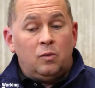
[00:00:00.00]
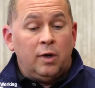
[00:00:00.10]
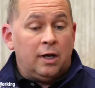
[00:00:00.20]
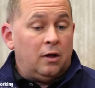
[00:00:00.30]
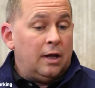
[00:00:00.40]

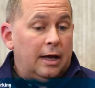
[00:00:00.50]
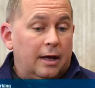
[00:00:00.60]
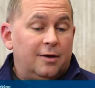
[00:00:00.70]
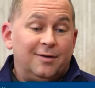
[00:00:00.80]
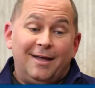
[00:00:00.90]
Well,
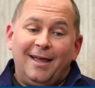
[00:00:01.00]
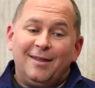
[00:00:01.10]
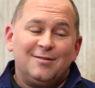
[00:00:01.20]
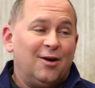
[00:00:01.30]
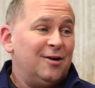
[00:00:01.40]

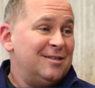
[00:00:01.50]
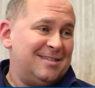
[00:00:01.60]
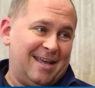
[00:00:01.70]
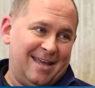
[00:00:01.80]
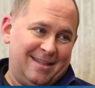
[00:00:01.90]
it's hard to
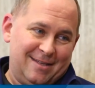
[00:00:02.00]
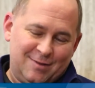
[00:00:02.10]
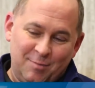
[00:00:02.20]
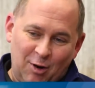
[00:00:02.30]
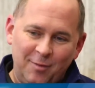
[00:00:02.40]
say at
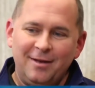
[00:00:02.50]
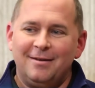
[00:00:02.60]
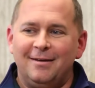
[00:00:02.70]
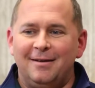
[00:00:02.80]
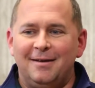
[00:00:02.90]
this
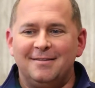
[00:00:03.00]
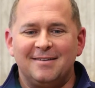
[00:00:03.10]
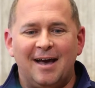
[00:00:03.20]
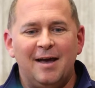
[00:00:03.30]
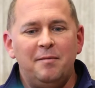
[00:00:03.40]
moment in
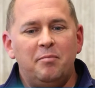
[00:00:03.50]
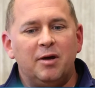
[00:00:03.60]
time,